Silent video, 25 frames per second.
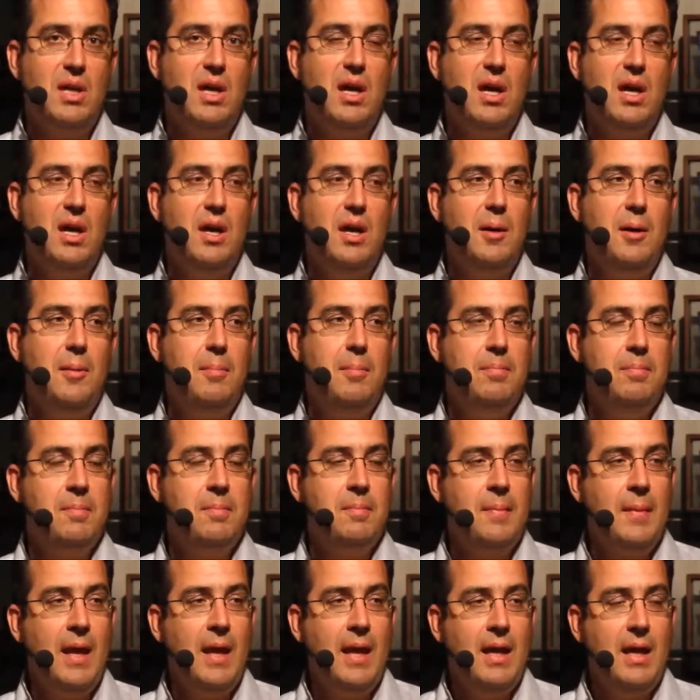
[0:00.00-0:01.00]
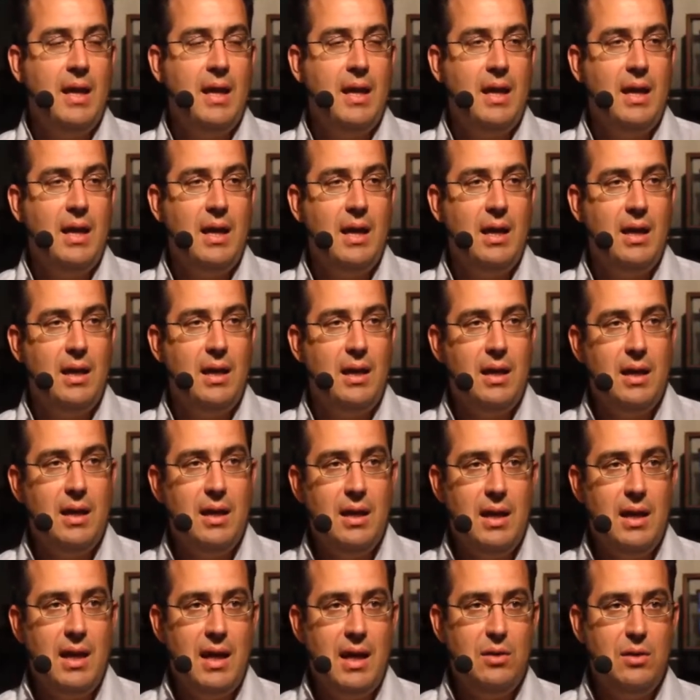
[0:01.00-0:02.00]

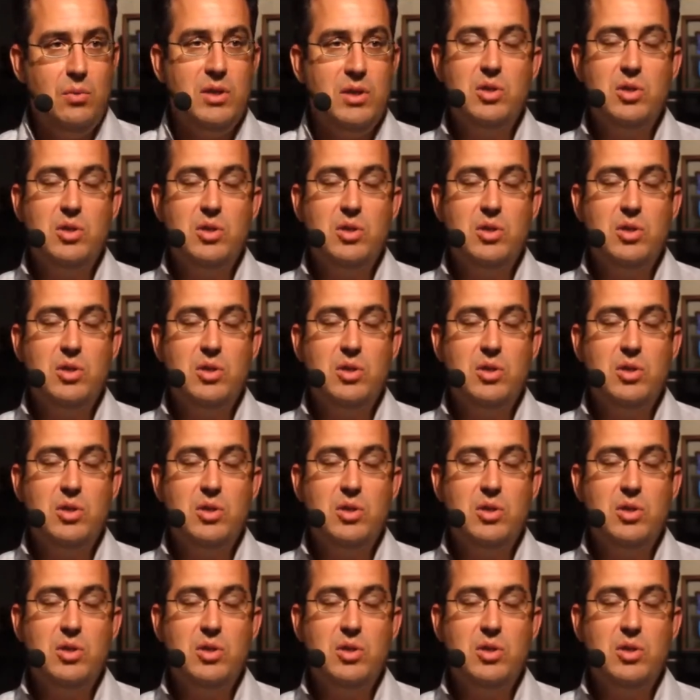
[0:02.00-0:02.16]
and